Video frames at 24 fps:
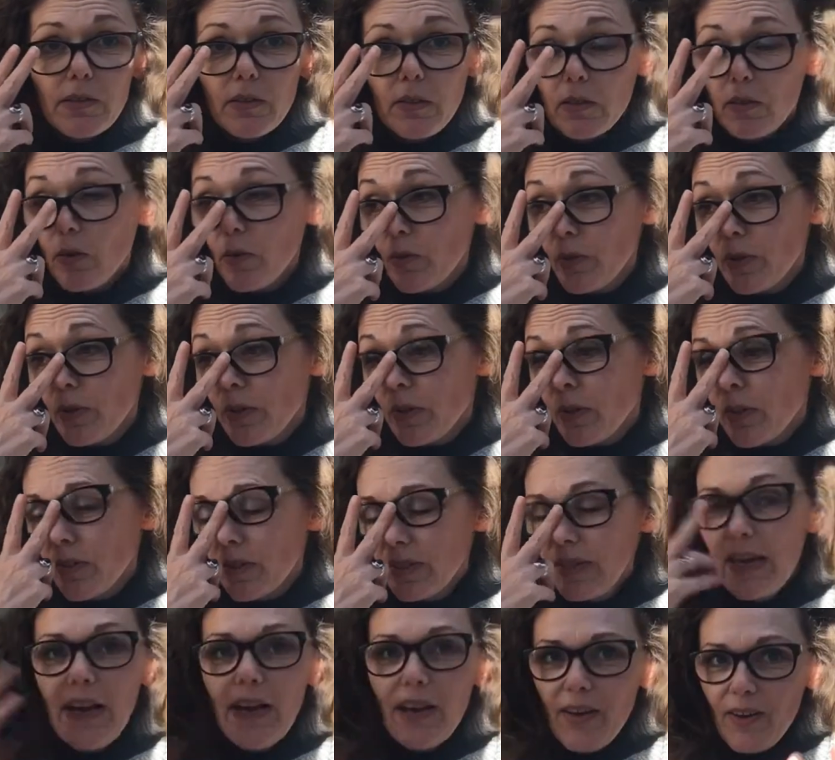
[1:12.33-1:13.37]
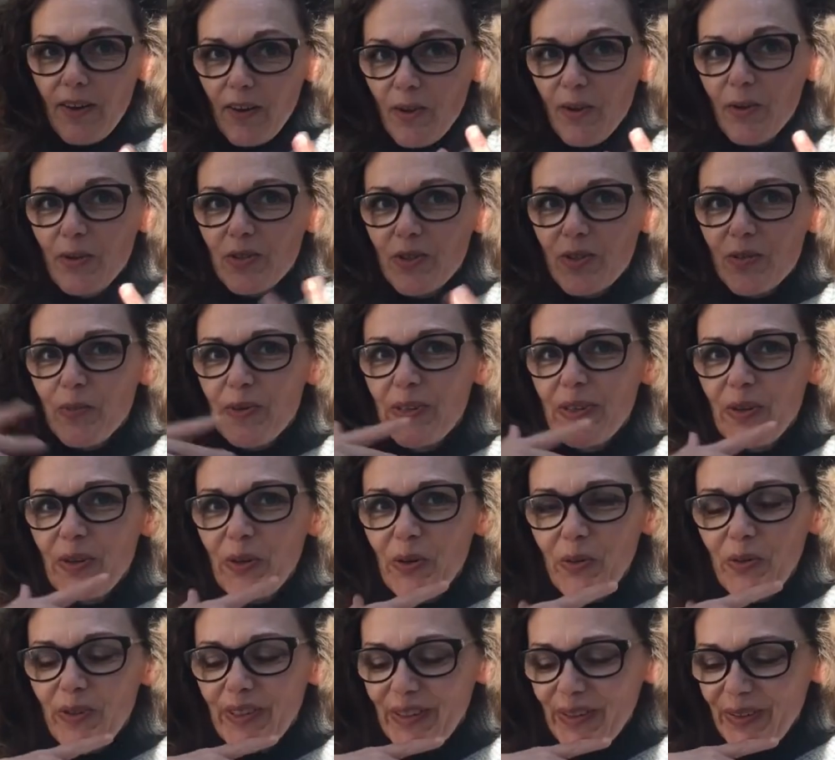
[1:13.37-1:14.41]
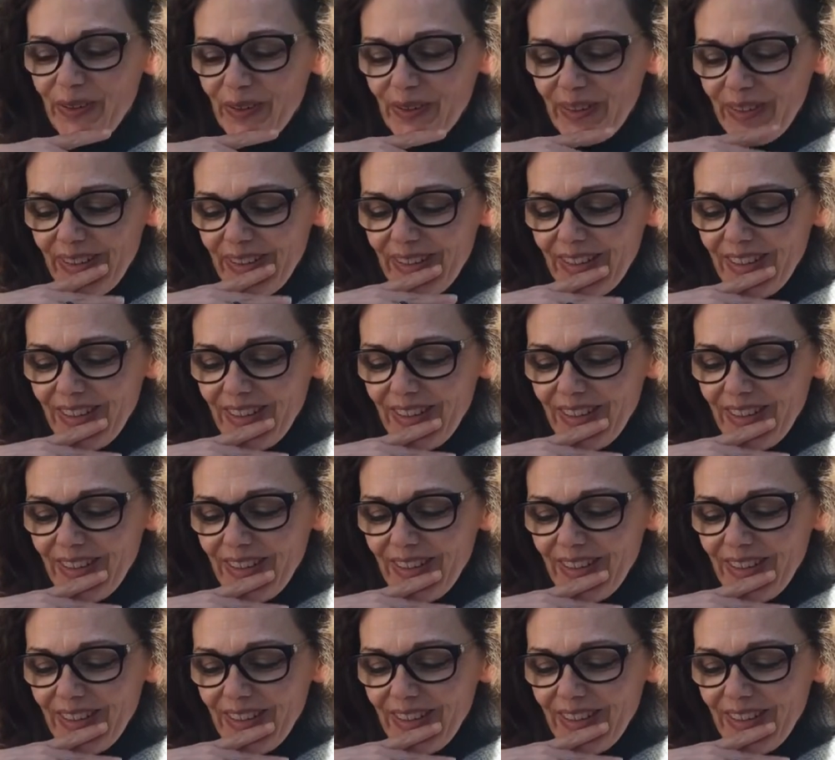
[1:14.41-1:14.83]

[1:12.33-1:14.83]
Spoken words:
not holding on. Yeah, also been holding on,